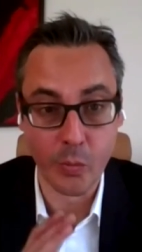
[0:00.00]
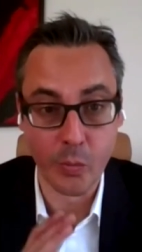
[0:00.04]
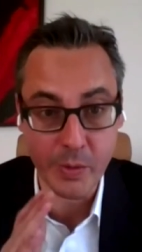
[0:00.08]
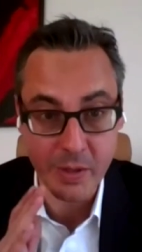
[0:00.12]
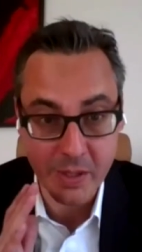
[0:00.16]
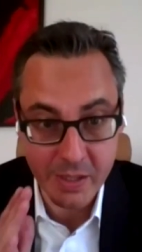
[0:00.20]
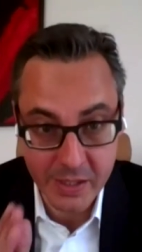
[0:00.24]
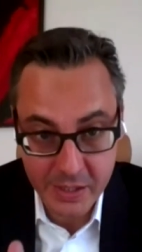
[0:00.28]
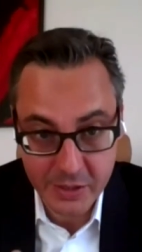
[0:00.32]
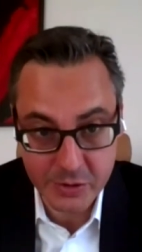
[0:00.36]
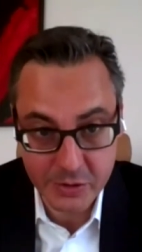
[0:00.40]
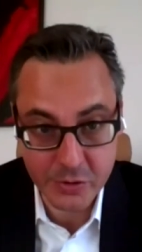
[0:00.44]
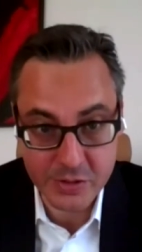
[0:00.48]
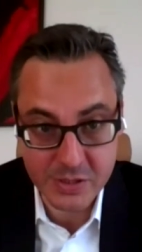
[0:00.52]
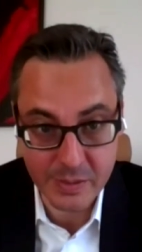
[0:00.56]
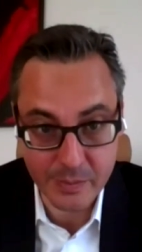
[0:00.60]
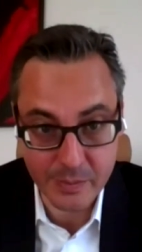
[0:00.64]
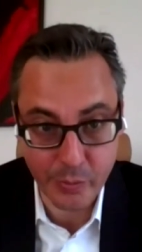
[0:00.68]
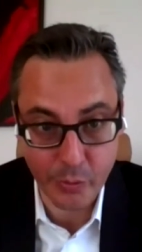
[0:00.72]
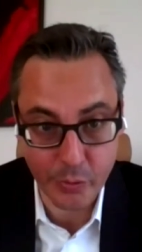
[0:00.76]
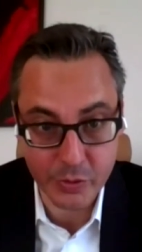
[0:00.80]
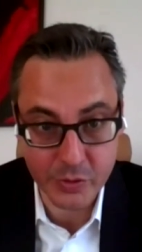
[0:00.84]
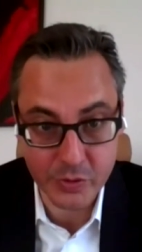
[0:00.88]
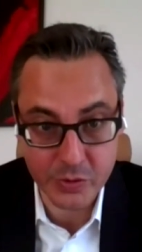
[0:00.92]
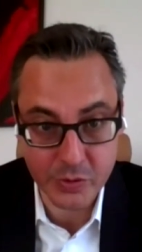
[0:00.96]
We're here to
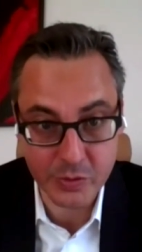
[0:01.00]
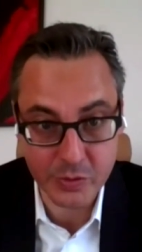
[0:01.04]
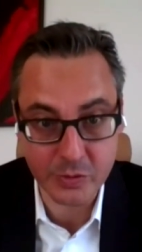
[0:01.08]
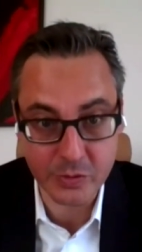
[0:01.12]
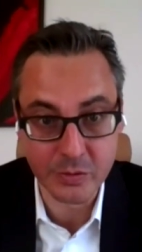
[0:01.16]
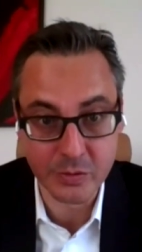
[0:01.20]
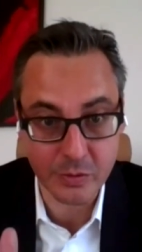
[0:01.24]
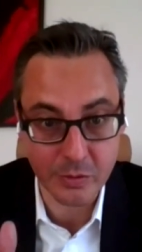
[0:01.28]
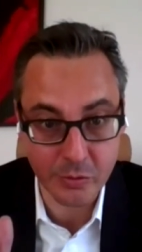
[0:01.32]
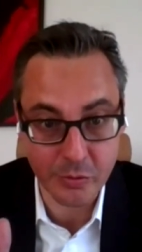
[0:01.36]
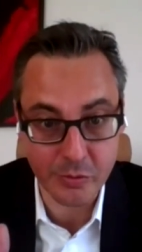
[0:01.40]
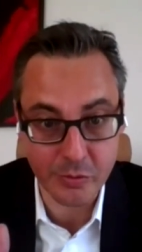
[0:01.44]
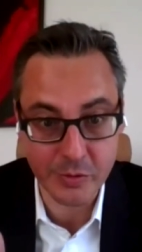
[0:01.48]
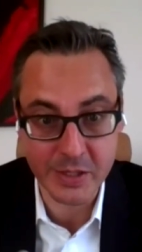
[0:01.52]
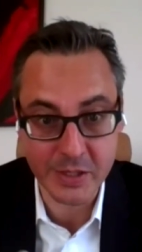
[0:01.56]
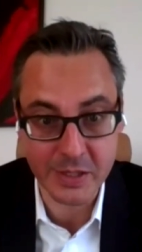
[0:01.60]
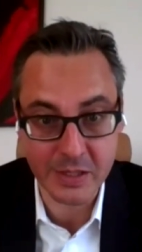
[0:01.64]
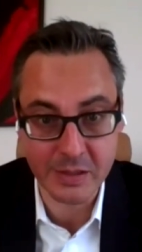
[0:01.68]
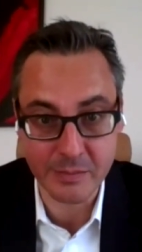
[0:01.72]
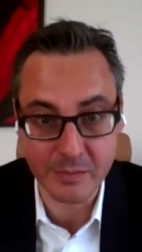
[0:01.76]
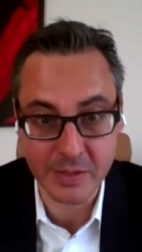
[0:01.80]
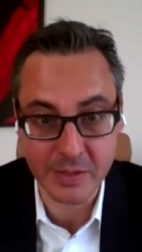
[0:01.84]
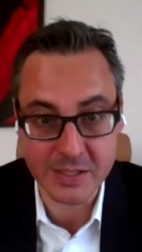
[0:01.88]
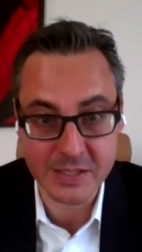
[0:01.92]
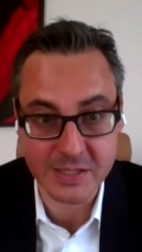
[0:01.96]
support you,
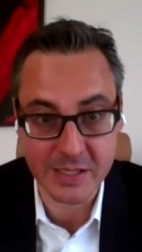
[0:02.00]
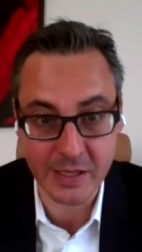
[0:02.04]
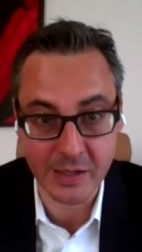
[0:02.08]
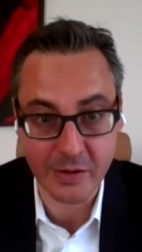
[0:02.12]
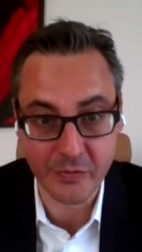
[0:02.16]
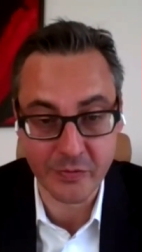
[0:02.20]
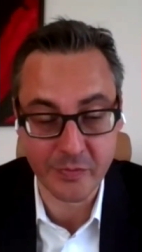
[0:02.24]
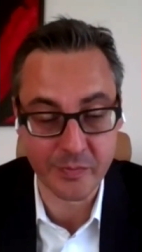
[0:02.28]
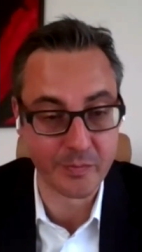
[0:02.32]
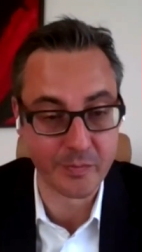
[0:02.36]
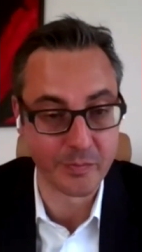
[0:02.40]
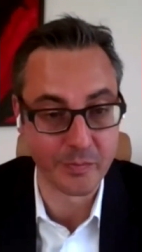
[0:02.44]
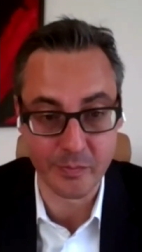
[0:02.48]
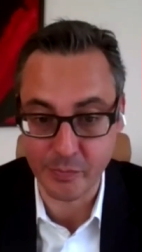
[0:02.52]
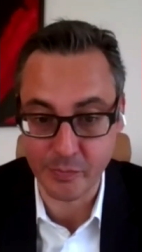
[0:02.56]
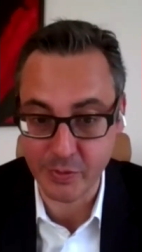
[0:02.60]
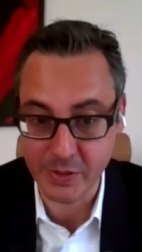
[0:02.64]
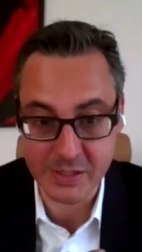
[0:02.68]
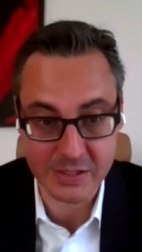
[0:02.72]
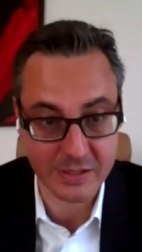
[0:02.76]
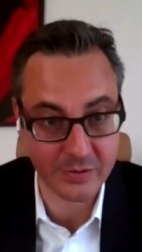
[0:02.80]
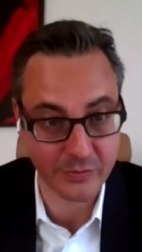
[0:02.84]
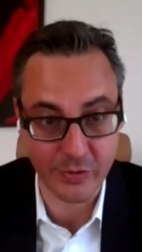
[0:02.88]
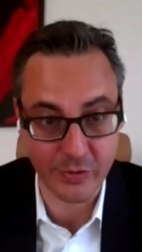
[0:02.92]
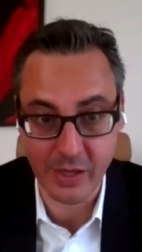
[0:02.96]
Ulrike and myself.
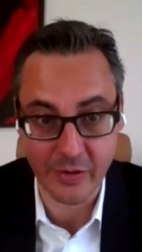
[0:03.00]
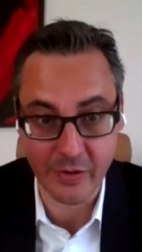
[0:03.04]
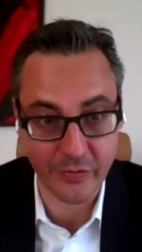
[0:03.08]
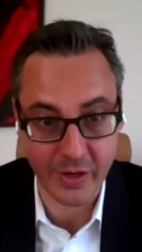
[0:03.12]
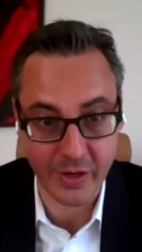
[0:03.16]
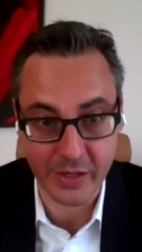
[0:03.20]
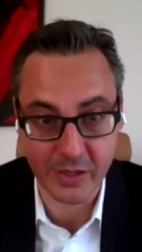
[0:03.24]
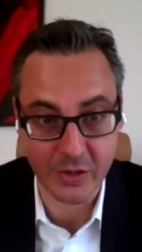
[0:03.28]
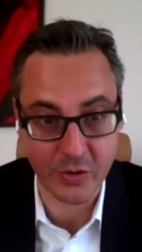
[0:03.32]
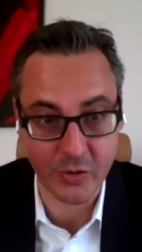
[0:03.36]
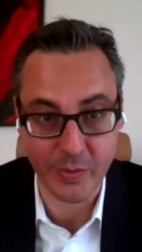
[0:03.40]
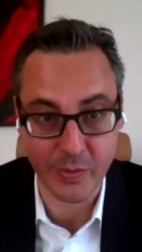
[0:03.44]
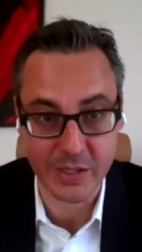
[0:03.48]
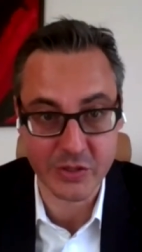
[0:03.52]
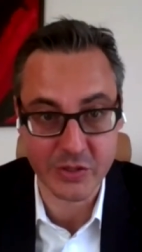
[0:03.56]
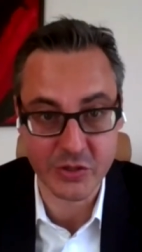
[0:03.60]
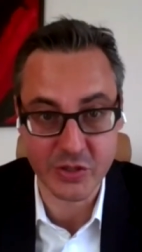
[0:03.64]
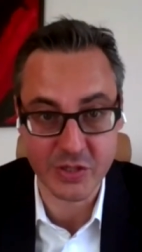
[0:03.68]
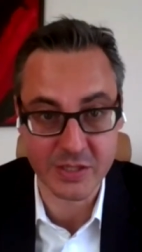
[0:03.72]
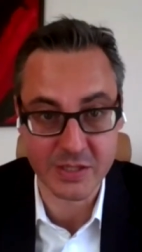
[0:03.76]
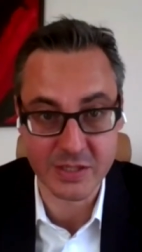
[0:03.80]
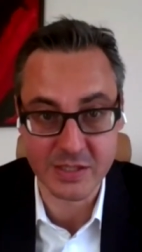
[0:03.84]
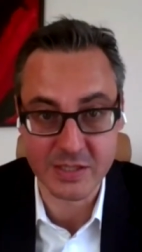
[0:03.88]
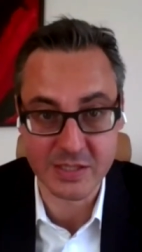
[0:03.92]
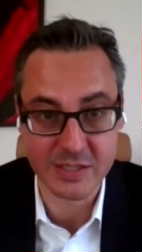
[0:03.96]
Please, if you have any
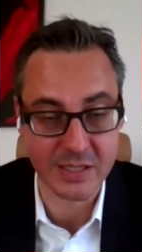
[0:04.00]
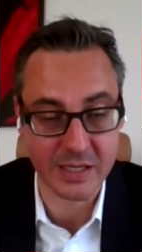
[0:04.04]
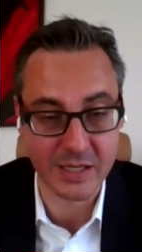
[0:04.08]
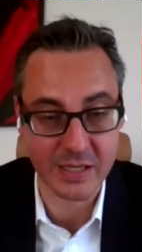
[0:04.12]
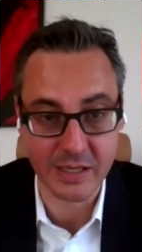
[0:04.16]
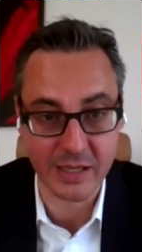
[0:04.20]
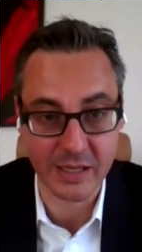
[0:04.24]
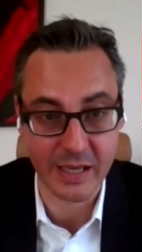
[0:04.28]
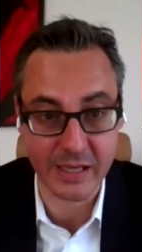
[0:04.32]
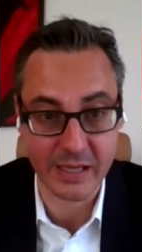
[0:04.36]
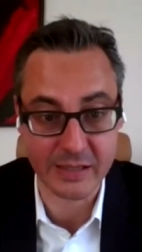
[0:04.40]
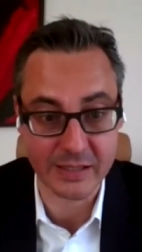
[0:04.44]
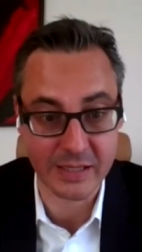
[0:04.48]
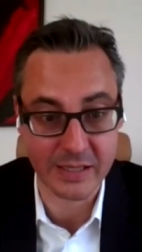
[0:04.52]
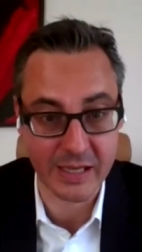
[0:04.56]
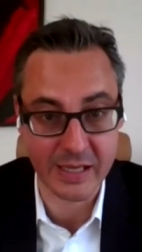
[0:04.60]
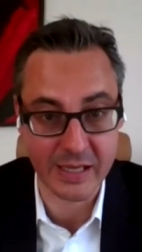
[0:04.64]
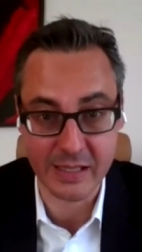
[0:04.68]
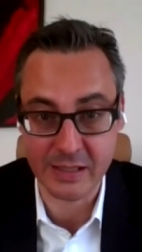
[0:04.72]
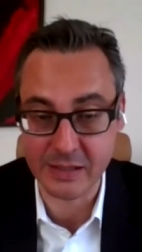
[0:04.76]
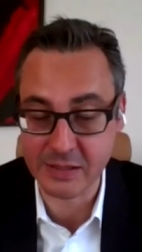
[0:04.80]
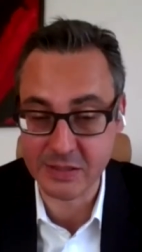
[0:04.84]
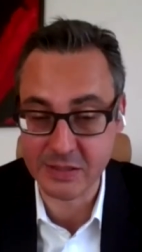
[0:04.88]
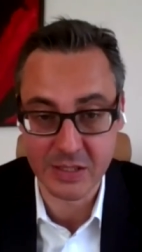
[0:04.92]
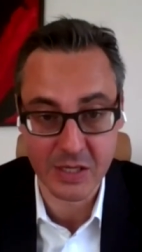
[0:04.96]
questions uh, at
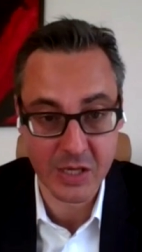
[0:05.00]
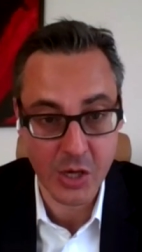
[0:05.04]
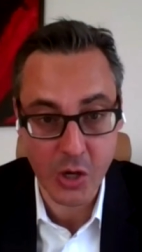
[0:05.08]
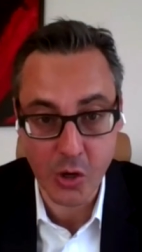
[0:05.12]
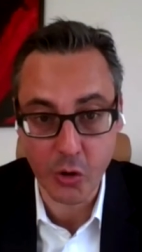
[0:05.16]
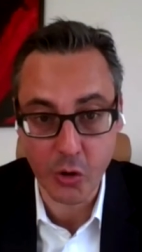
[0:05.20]
hand,